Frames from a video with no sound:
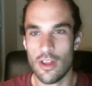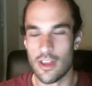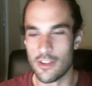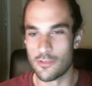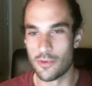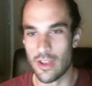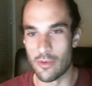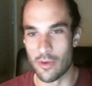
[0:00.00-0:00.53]
is
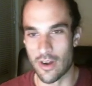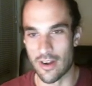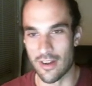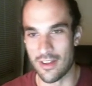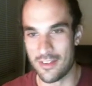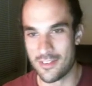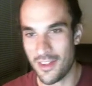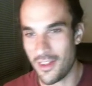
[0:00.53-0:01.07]
really what it
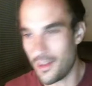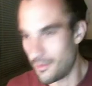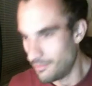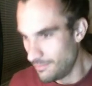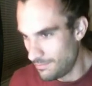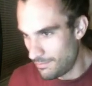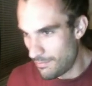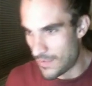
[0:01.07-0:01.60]
is.
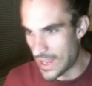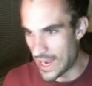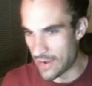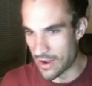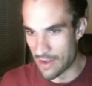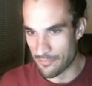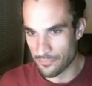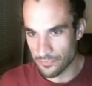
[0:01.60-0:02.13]
Anyway,